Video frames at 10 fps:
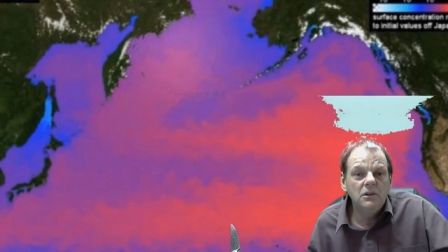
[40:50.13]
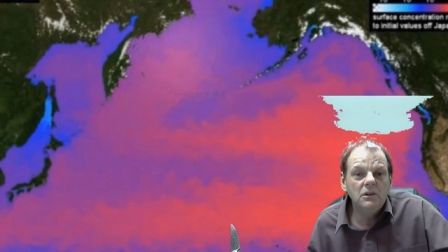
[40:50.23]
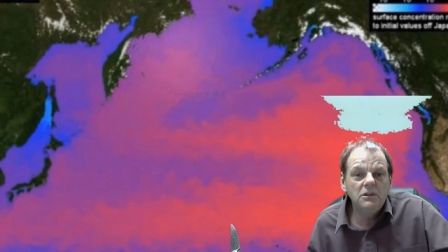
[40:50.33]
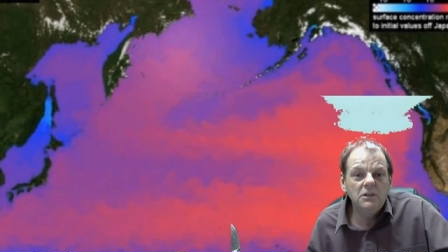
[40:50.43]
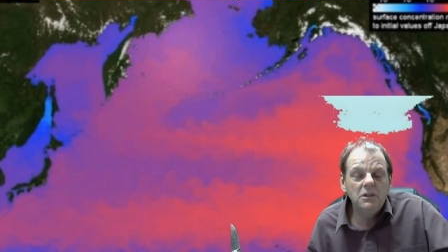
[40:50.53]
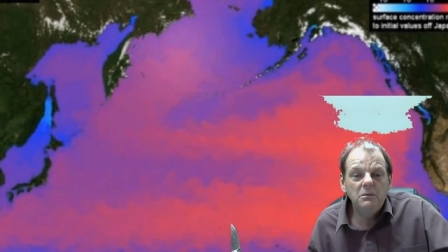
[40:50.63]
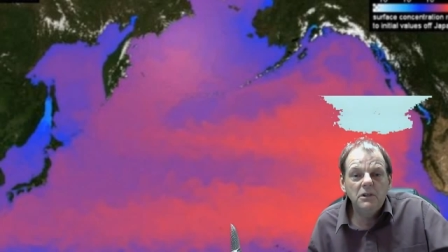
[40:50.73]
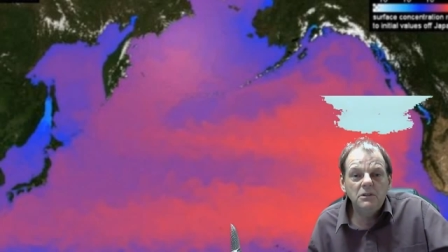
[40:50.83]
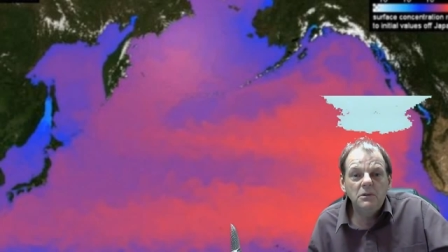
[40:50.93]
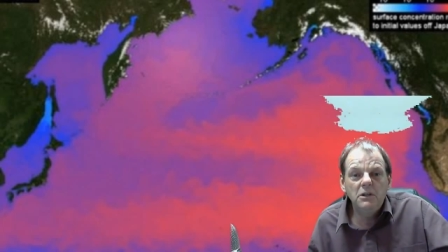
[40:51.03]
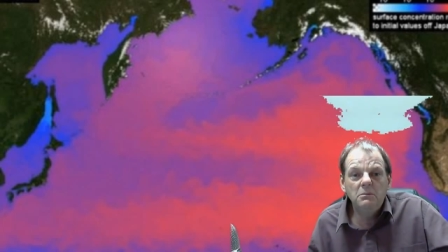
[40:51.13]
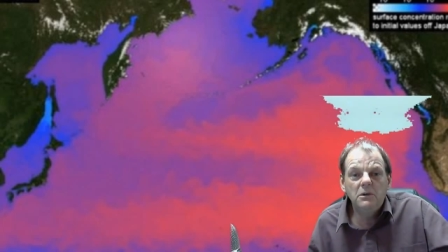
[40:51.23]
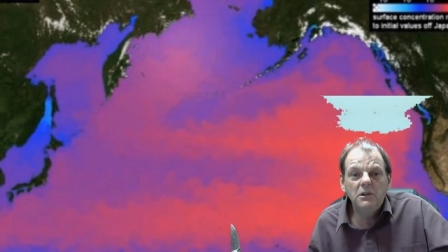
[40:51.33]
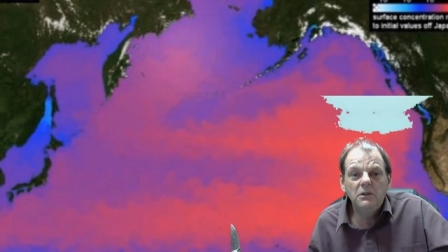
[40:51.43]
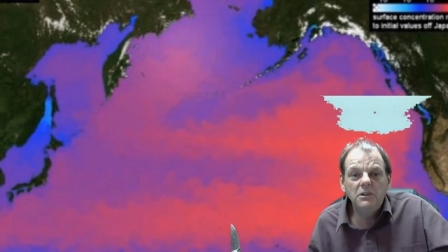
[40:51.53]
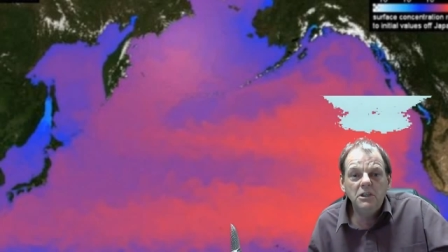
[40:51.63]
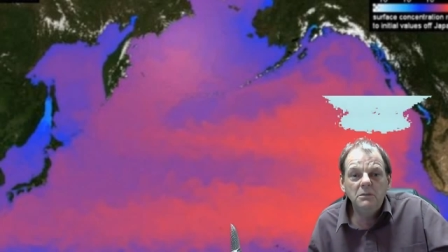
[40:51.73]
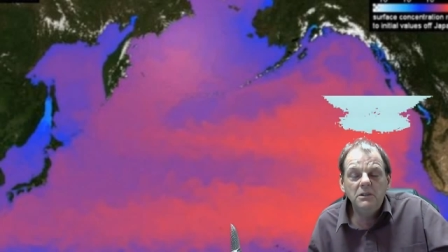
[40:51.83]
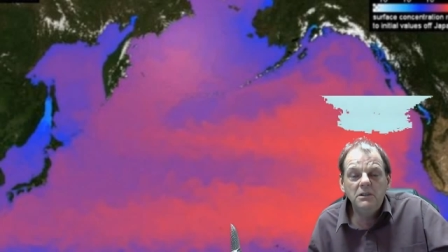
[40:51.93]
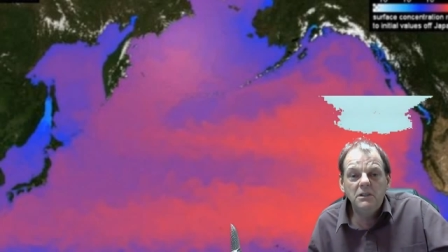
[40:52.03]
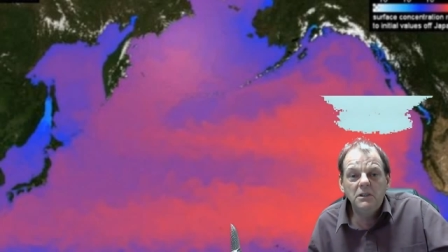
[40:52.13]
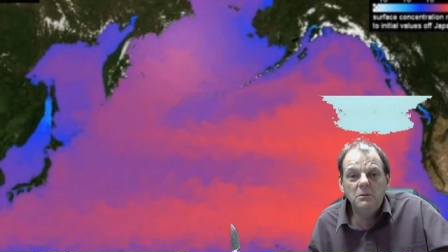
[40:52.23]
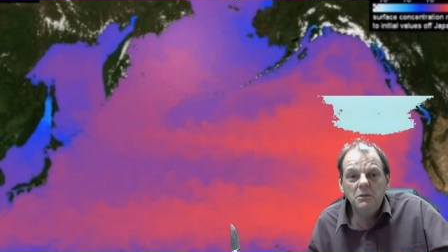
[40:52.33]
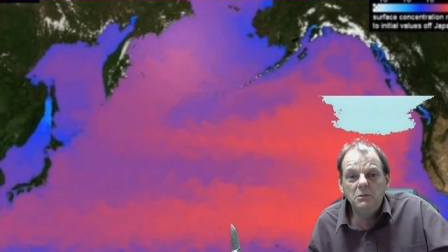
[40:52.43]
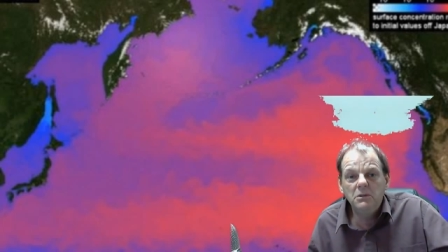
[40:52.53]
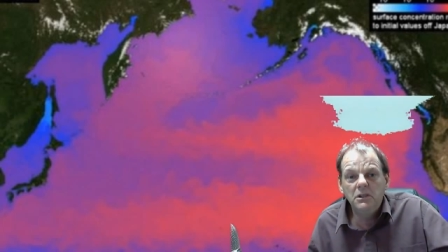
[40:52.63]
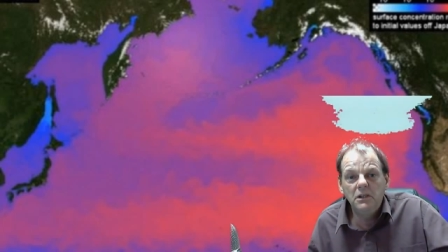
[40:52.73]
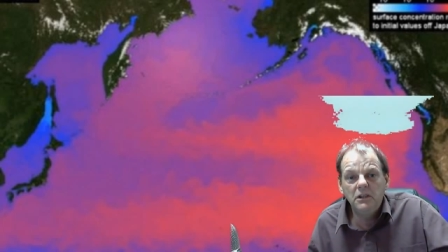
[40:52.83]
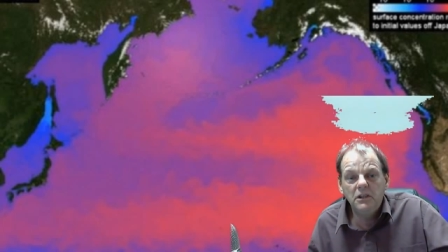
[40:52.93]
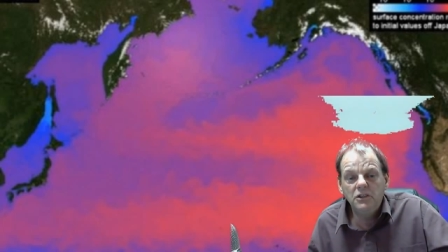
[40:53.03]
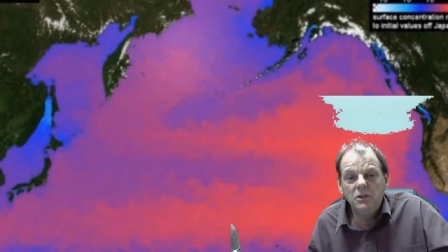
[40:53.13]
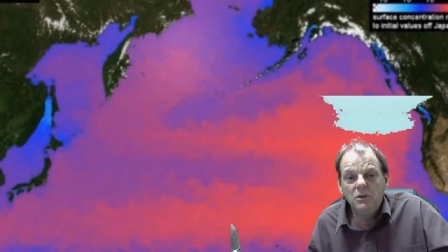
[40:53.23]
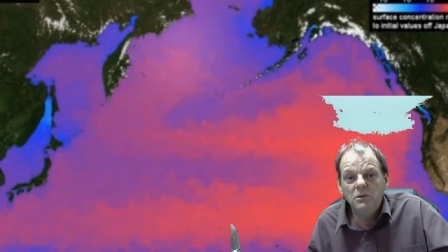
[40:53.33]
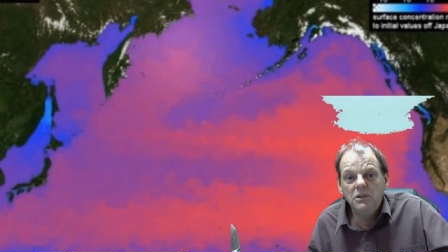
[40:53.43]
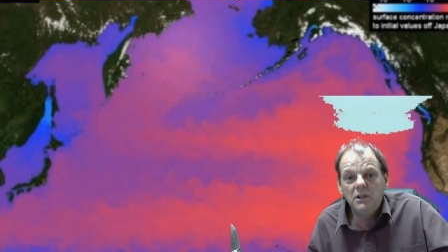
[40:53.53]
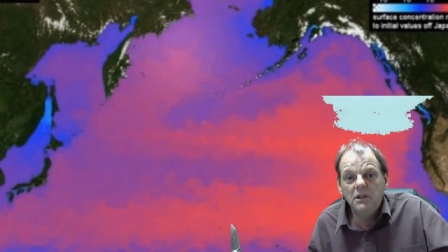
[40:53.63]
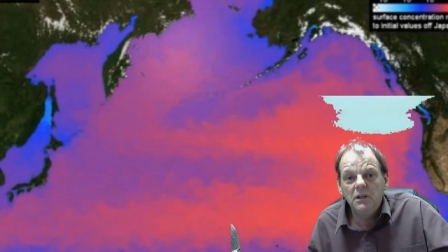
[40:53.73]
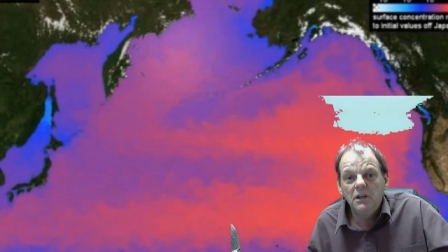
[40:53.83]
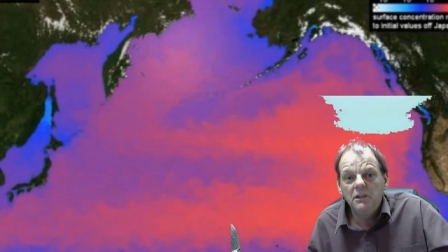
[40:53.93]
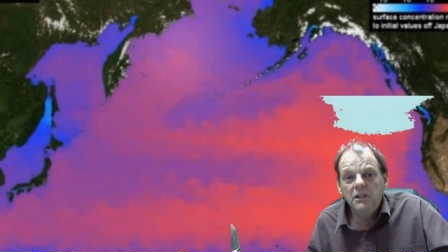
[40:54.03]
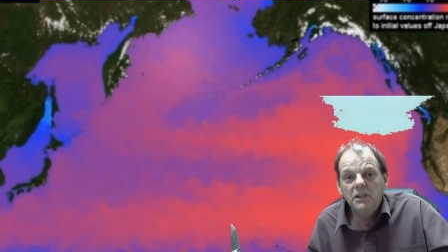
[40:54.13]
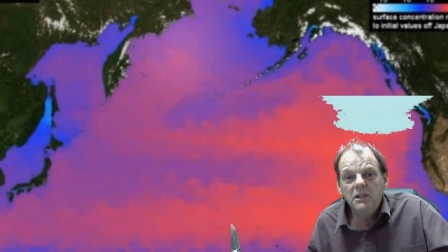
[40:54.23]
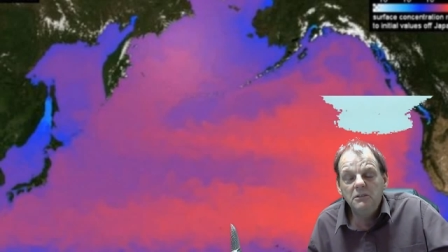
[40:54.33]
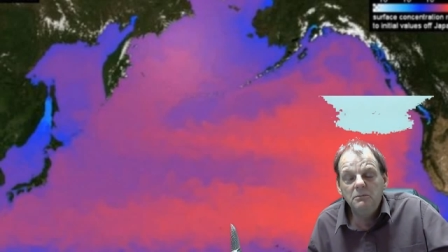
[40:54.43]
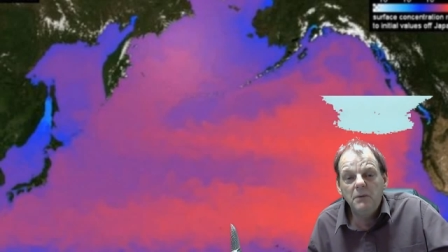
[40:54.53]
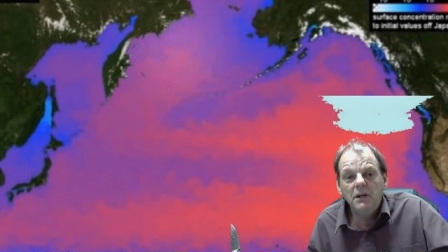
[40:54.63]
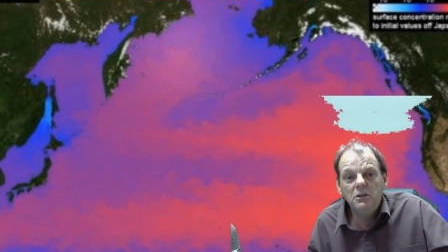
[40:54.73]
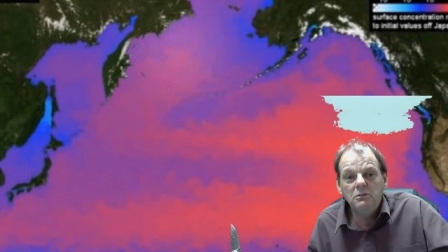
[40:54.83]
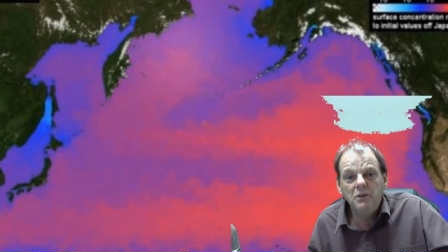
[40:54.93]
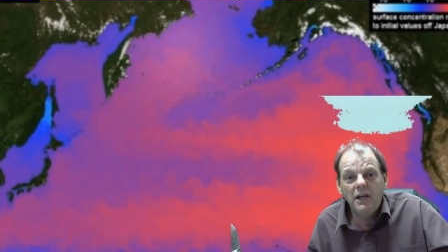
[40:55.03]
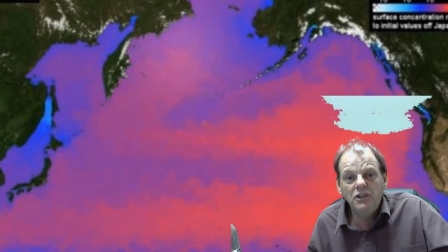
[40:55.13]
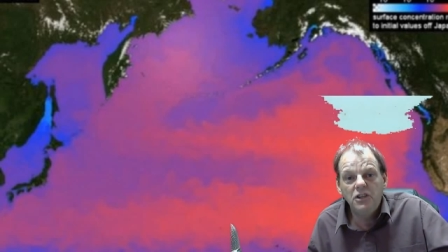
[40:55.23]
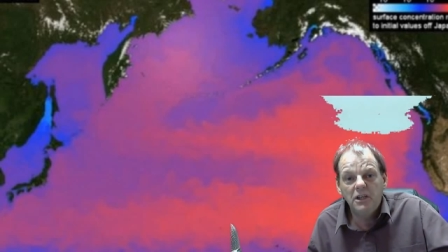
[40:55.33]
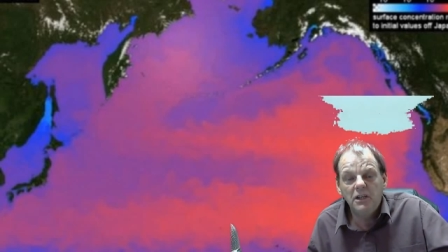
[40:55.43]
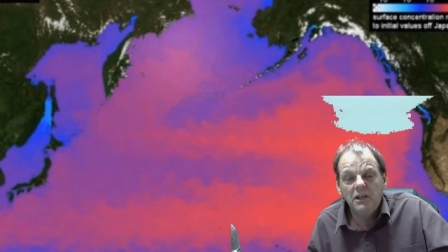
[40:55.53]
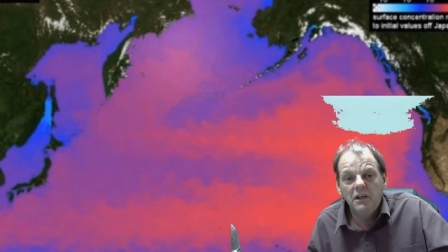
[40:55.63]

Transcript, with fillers: or CBS or anybody or CBC or BBC like I showed you. They didn't even bother to fact check.